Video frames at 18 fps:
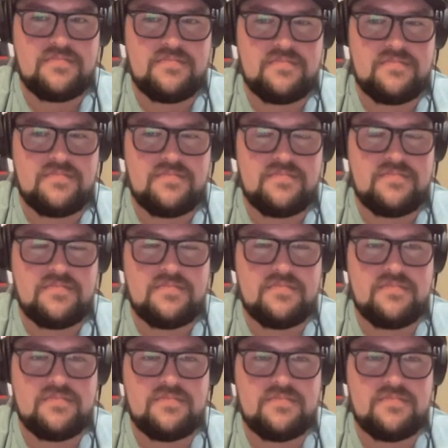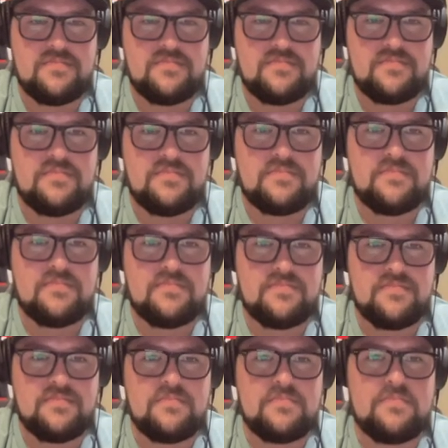
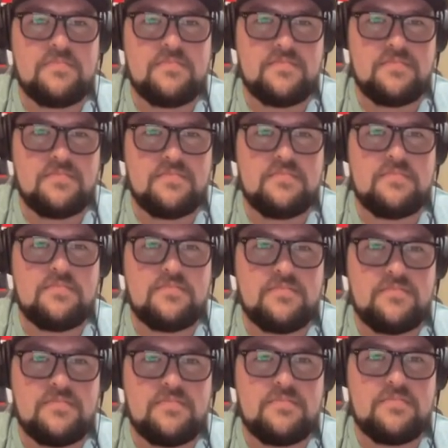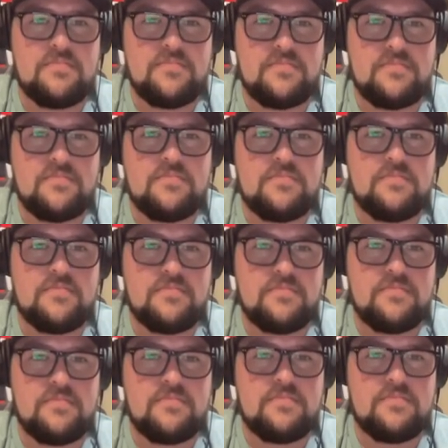
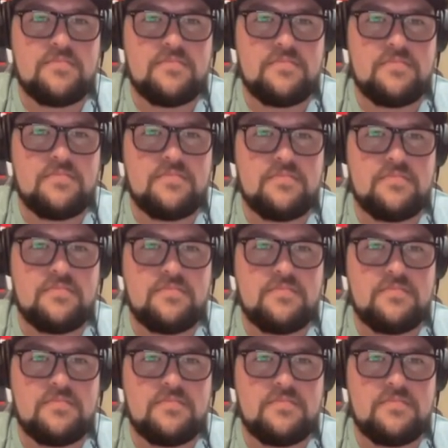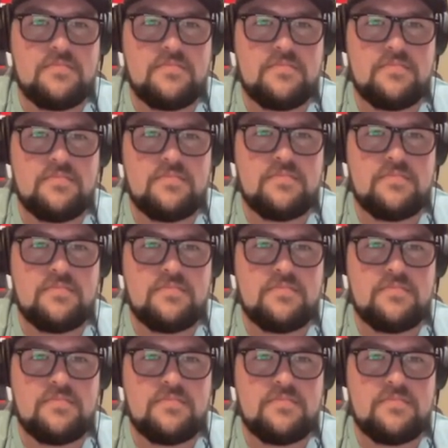The person shown says nothing.